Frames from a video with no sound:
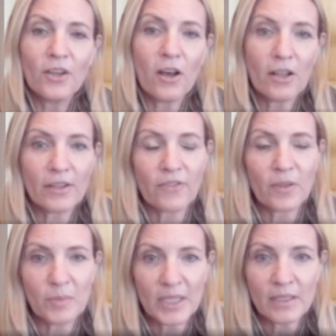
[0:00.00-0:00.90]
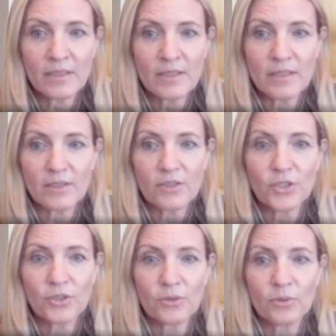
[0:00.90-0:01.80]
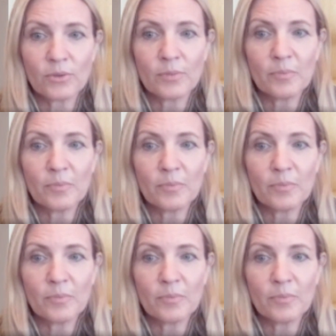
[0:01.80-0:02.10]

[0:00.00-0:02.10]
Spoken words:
all of the means to